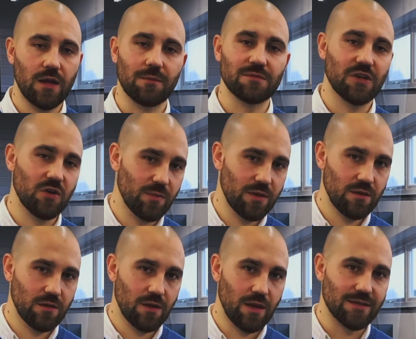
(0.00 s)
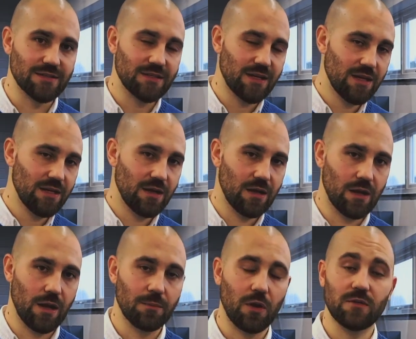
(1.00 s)
I'm Toby, and today
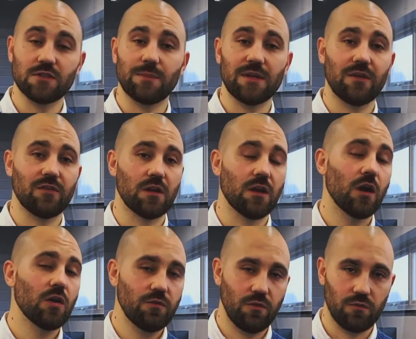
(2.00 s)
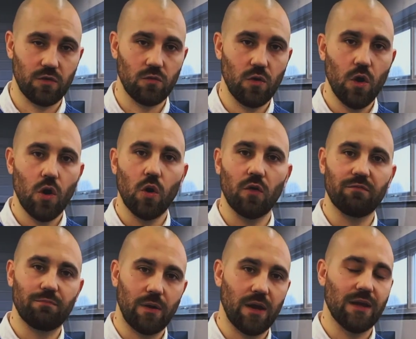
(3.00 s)
I'm going to be giving an overview of
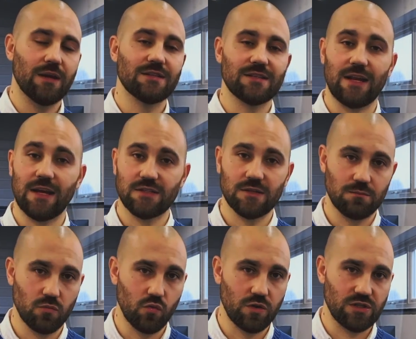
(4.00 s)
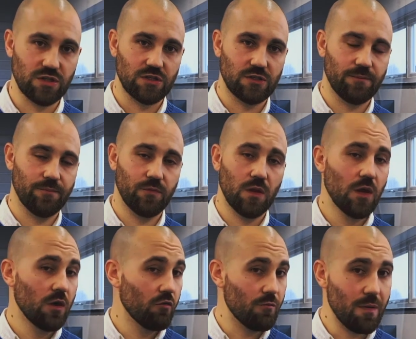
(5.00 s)
buy-to-let mortgages.
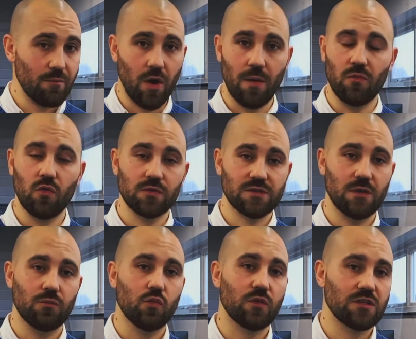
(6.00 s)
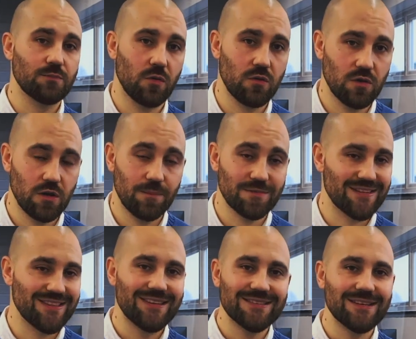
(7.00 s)
Remember, I'm not a mortgage broker, so
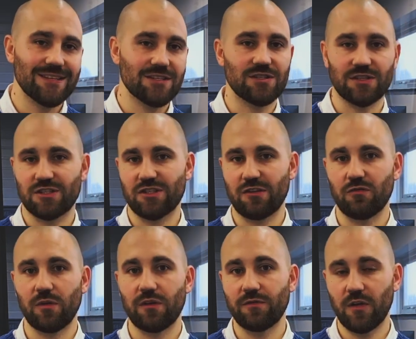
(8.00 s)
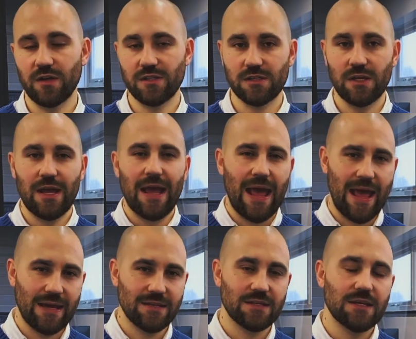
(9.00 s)
this is just general advice,
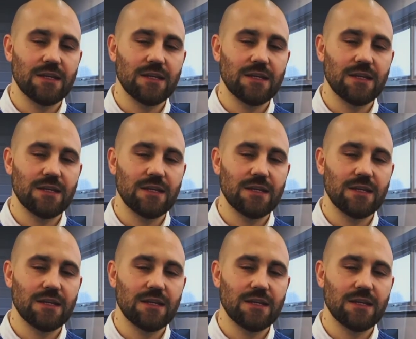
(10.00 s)
and